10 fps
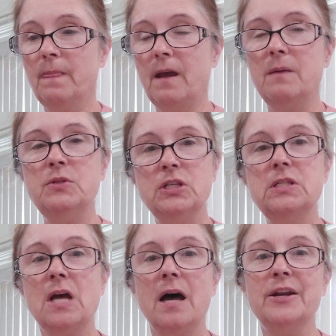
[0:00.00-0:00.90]
I'm just
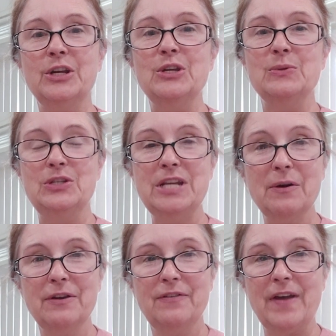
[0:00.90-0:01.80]
not a huge
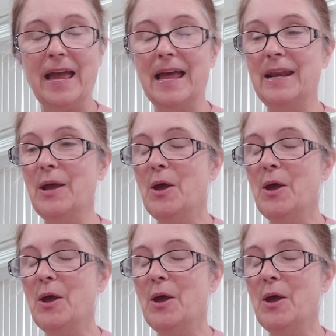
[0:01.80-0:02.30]
dairy fan.